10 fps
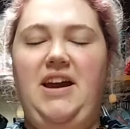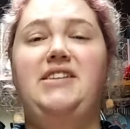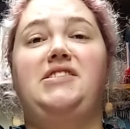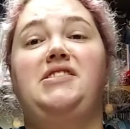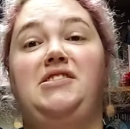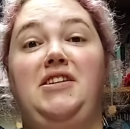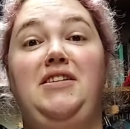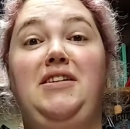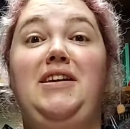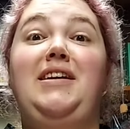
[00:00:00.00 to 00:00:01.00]
And it says to
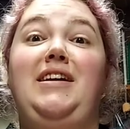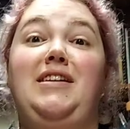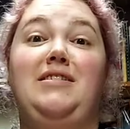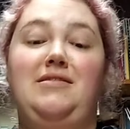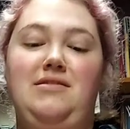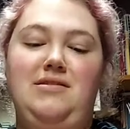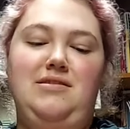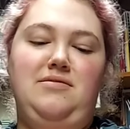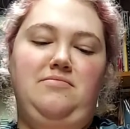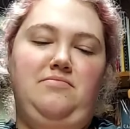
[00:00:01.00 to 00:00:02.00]
knead
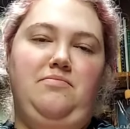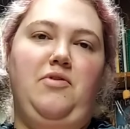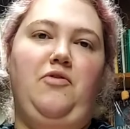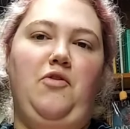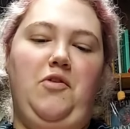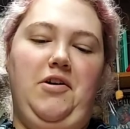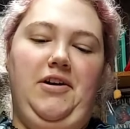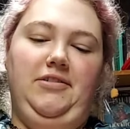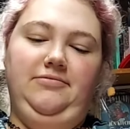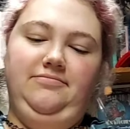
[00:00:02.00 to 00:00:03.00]

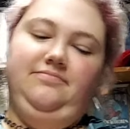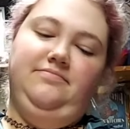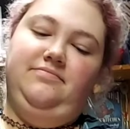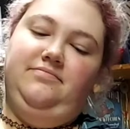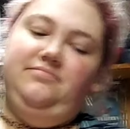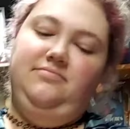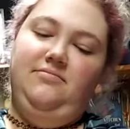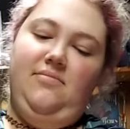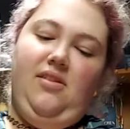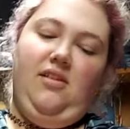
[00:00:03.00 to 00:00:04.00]
before
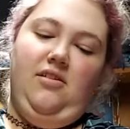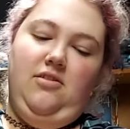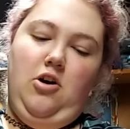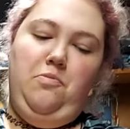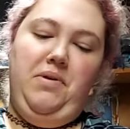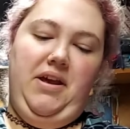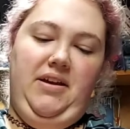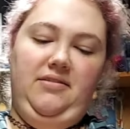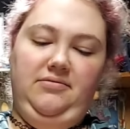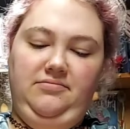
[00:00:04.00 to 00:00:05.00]
opening. Well,
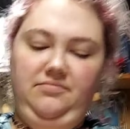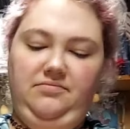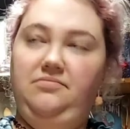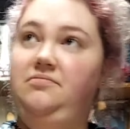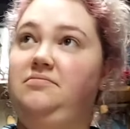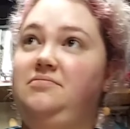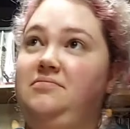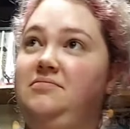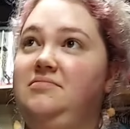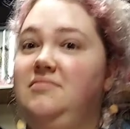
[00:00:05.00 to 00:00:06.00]
I really need it,
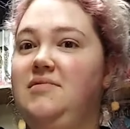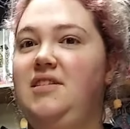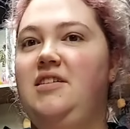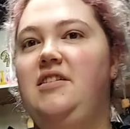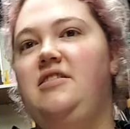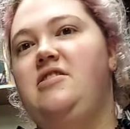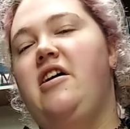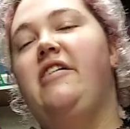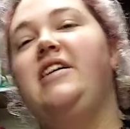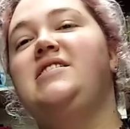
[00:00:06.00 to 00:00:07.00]
so. Let's
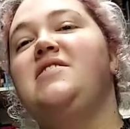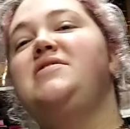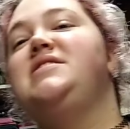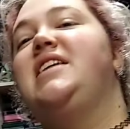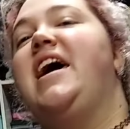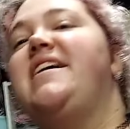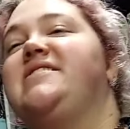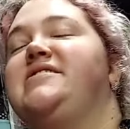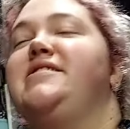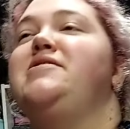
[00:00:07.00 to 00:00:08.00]
no, eat. let's give it to the
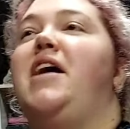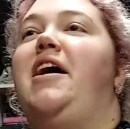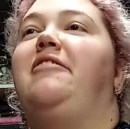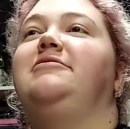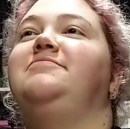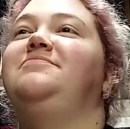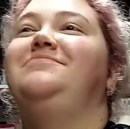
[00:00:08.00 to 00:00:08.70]
cats. They know how.